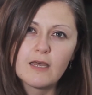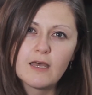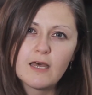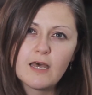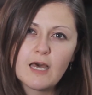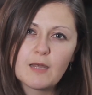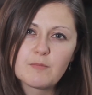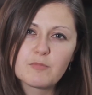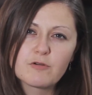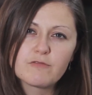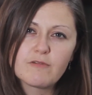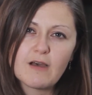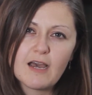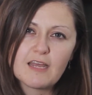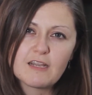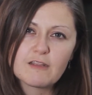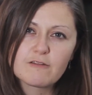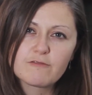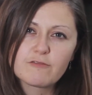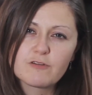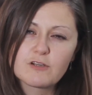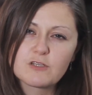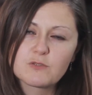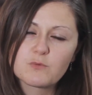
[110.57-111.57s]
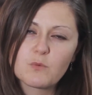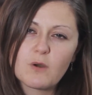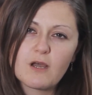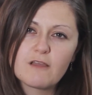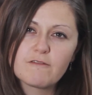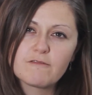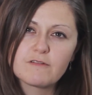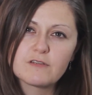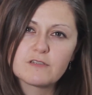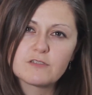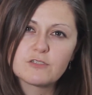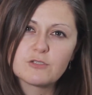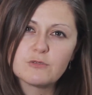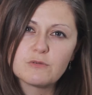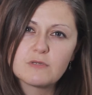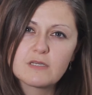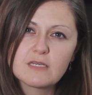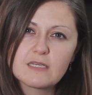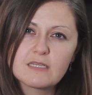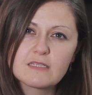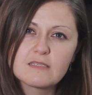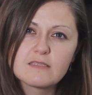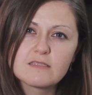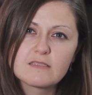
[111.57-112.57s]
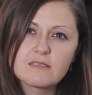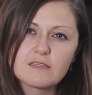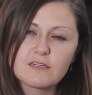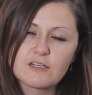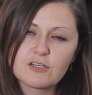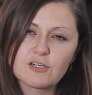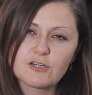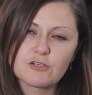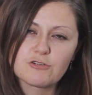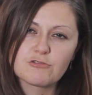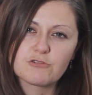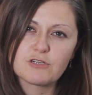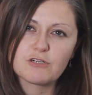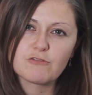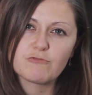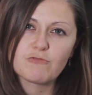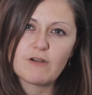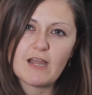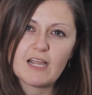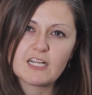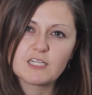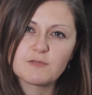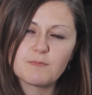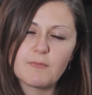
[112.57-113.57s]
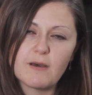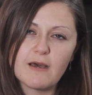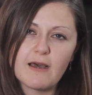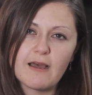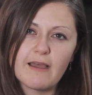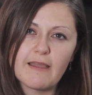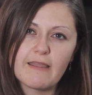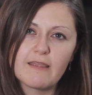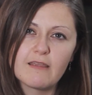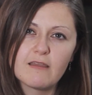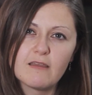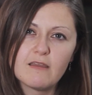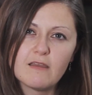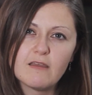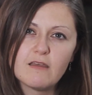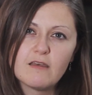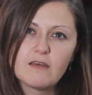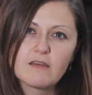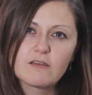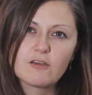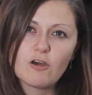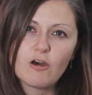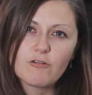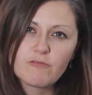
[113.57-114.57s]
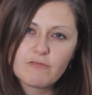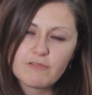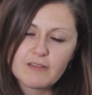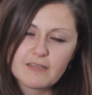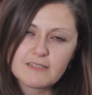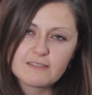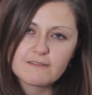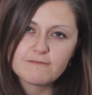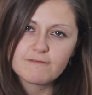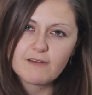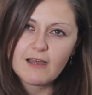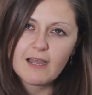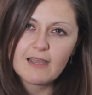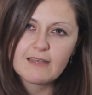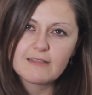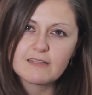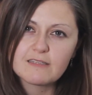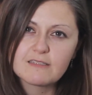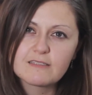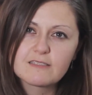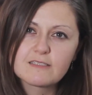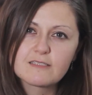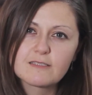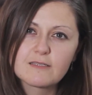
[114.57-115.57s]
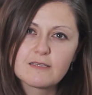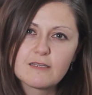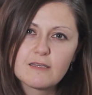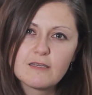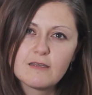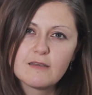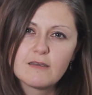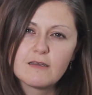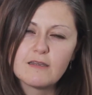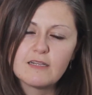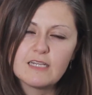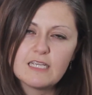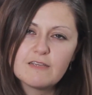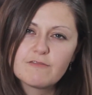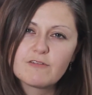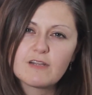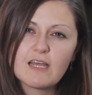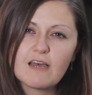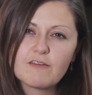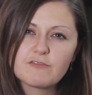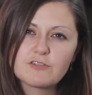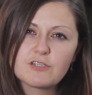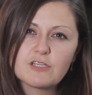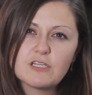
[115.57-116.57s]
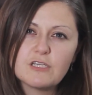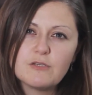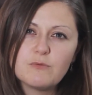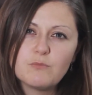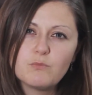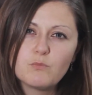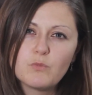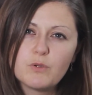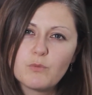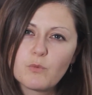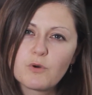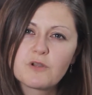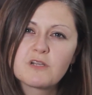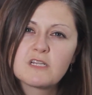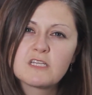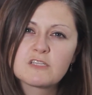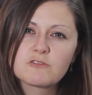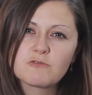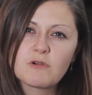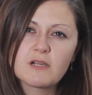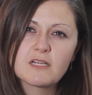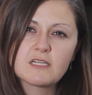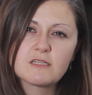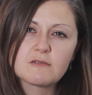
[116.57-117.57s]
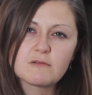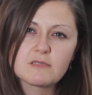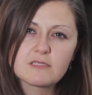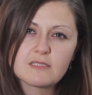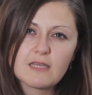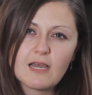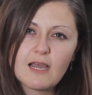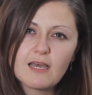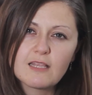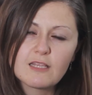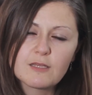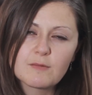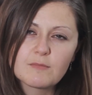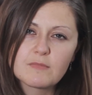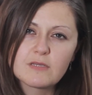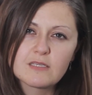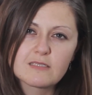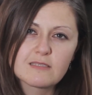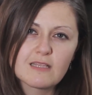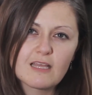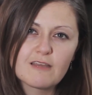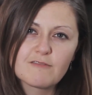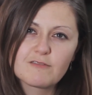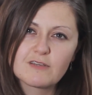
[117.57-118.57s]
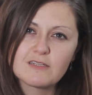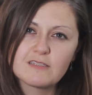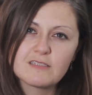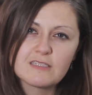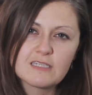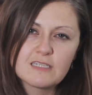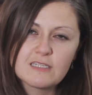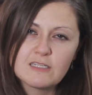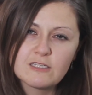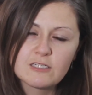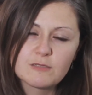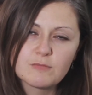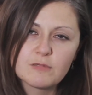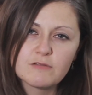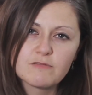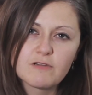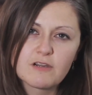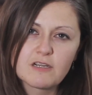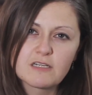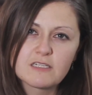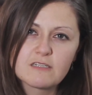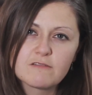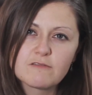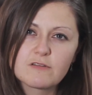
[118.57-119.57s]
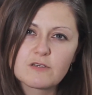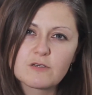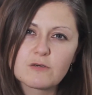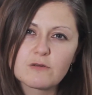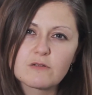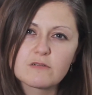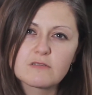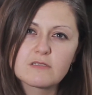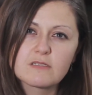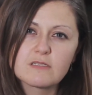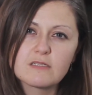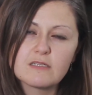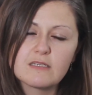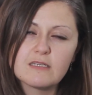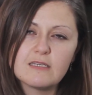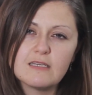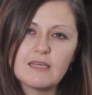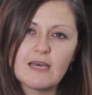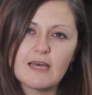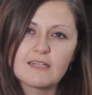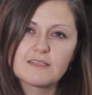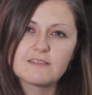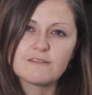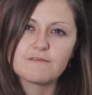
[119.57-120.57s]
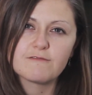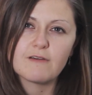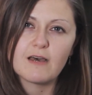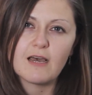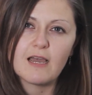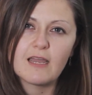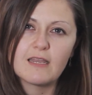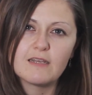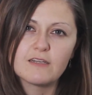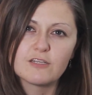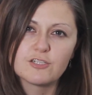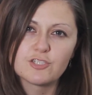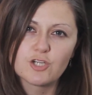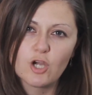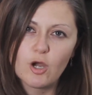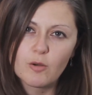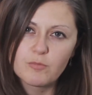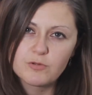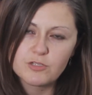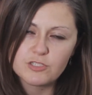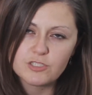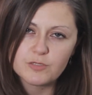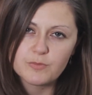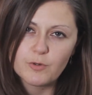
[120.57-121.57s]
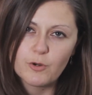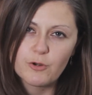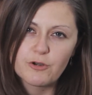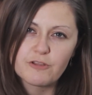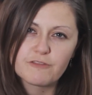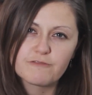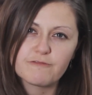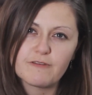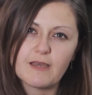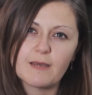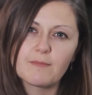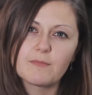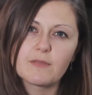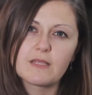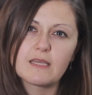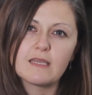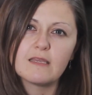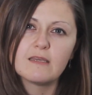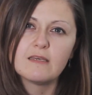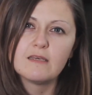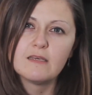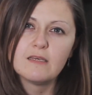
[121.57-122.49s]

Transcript: and providing for his wife and two kids in a country racked by conflict and violence. And even after he, we won his right to asylum, his life continued to be very difficult. He had to find a job to support his family